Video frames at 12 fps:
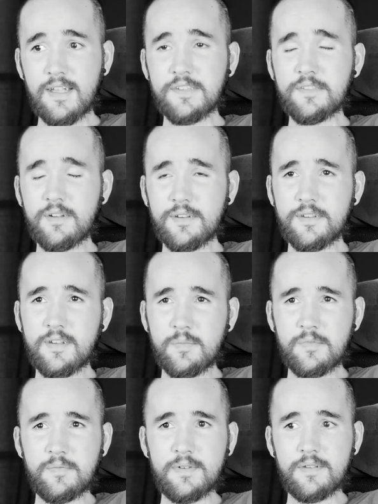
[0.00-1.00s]
I started
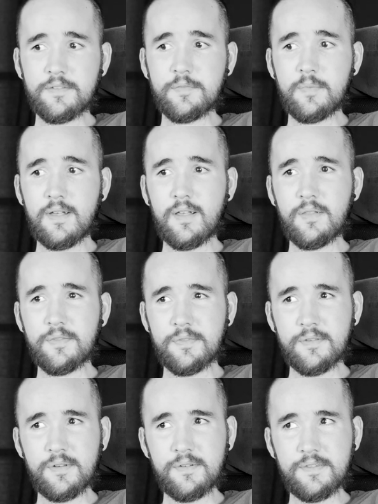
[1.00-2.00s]
coming when I was
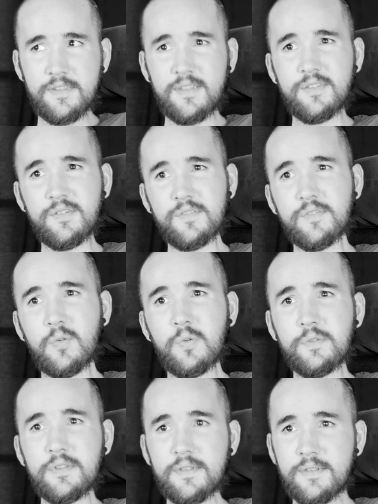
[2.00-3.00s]
about 13 years
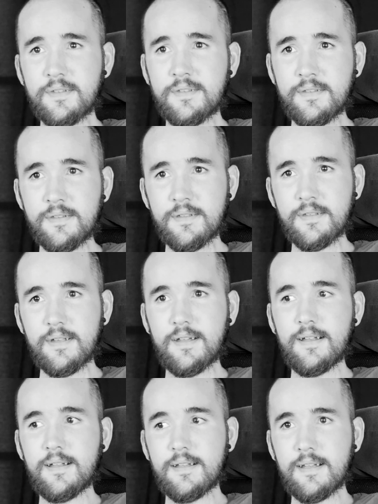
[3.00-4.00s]
old.
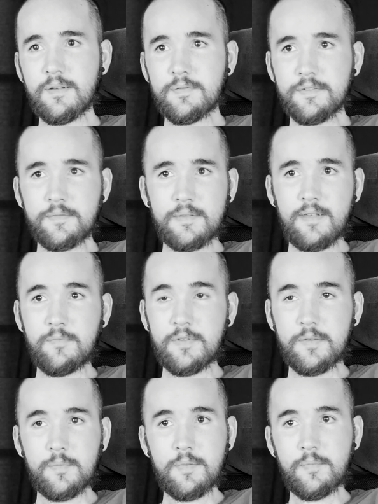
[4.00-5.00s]
I've
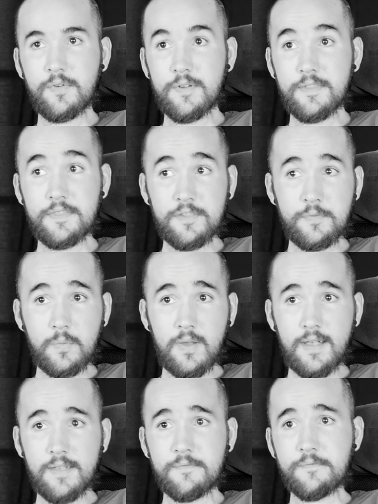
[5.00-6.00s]
been a member at this
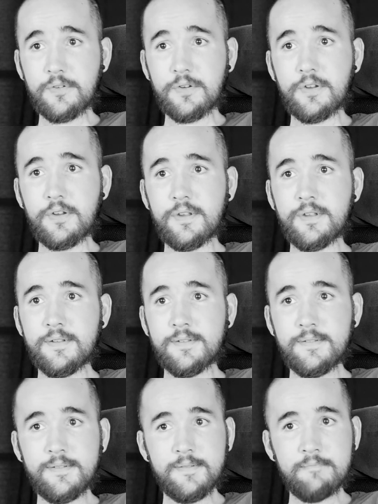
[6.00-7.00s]
Y for,
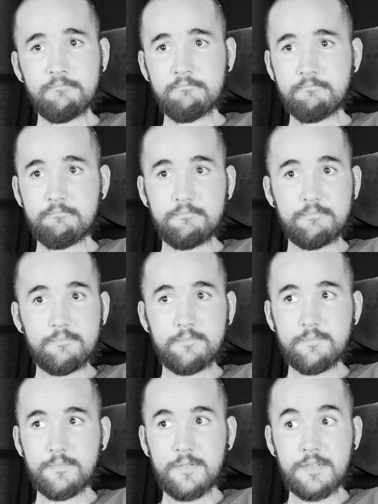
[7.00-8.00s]

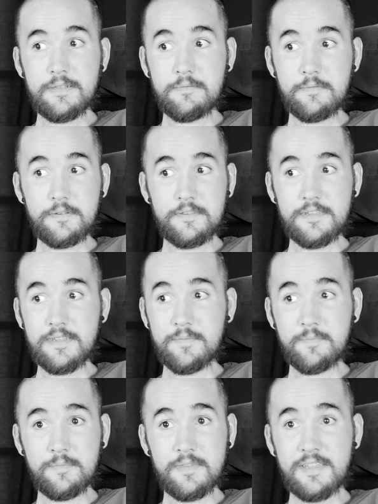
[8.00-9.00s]
I want to say
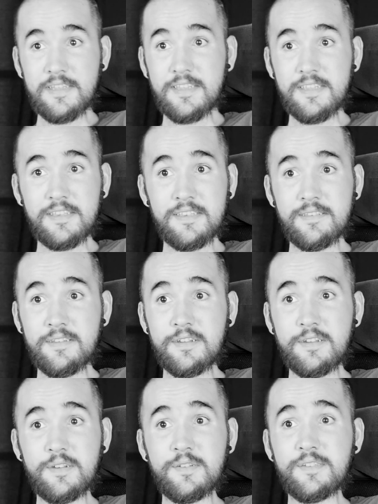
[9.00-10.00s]
10
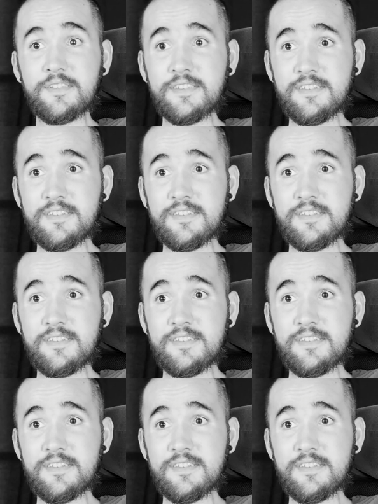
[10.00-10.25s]
years.